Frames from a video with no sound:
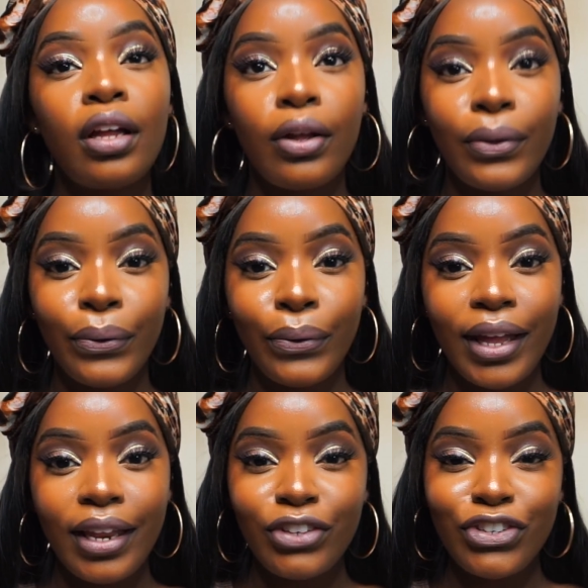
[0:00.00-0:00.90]

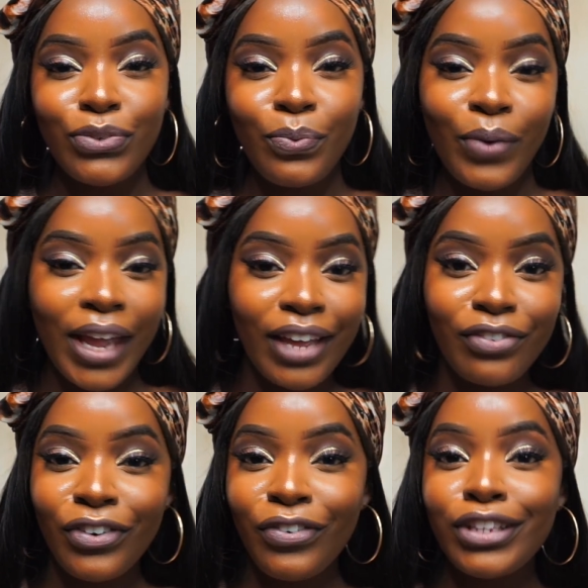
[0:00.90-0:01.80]
And then just wait
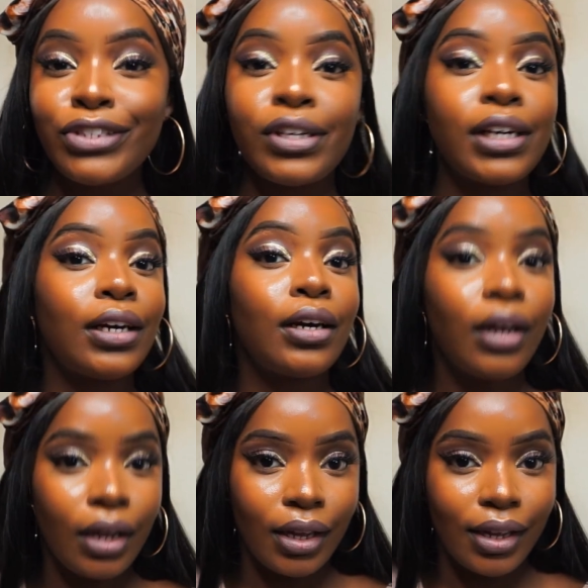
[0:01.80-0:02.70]
for it to
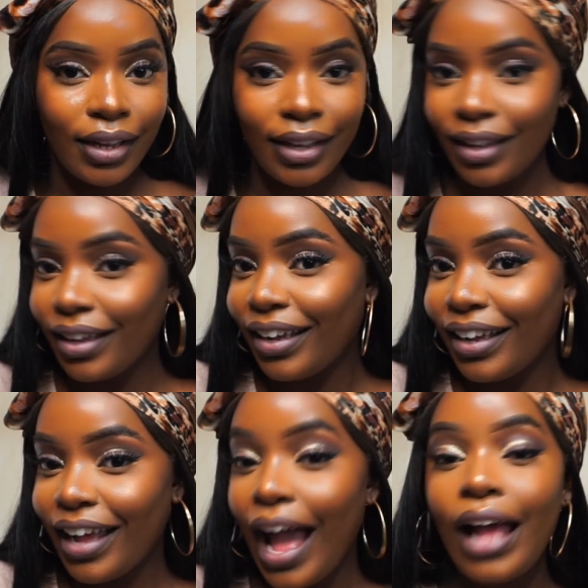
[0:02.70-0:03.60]
cook
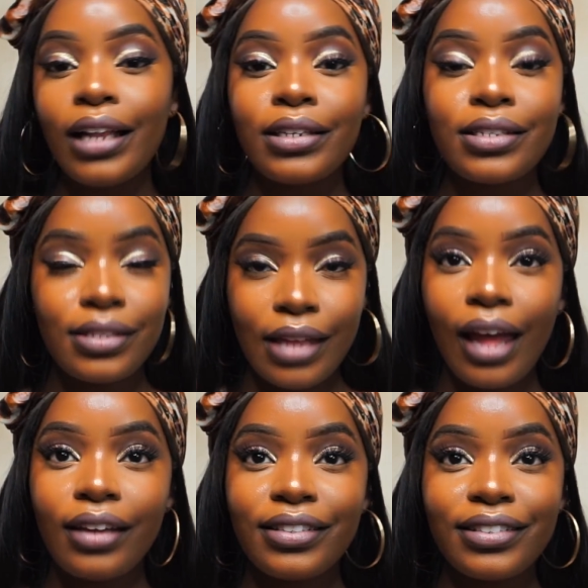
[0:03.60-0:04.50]
and
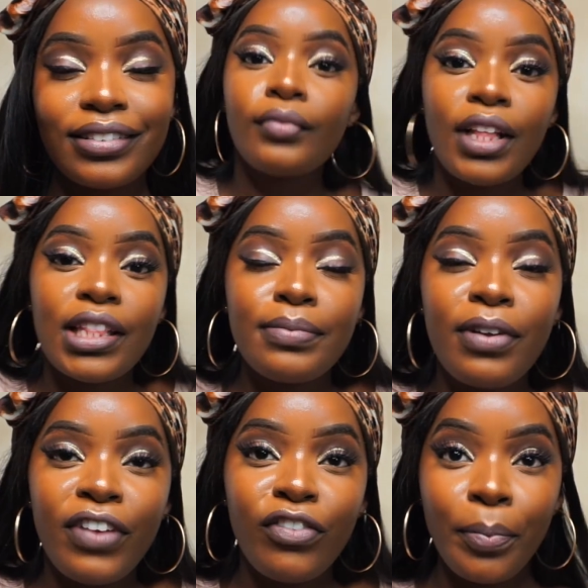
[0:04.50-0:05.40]
set. This is my
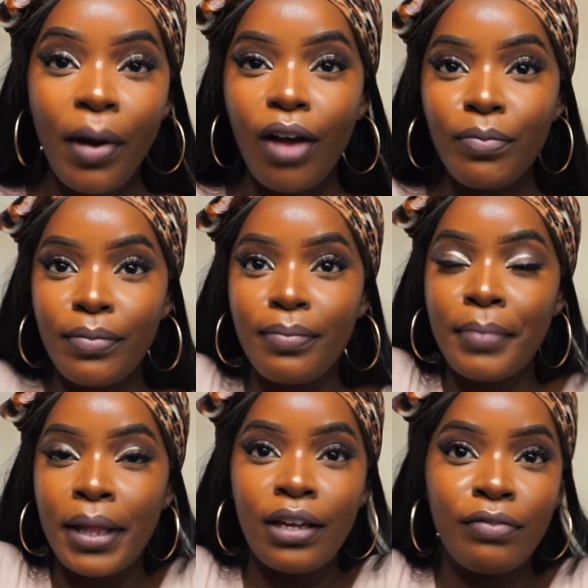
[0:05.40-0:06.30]
favourite part
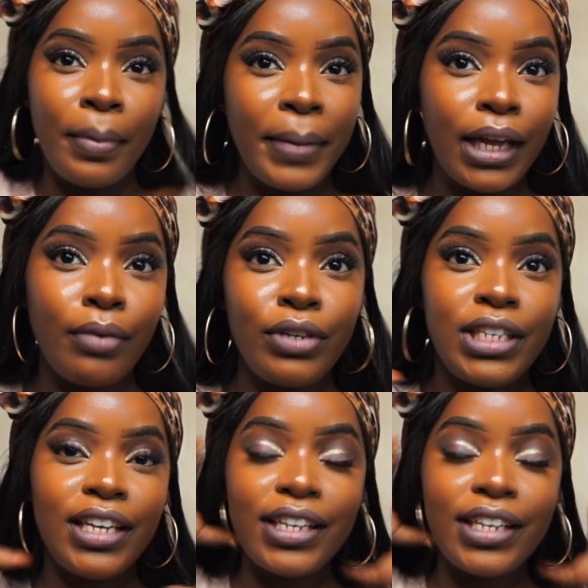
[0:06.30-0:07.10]
of my makeup routine.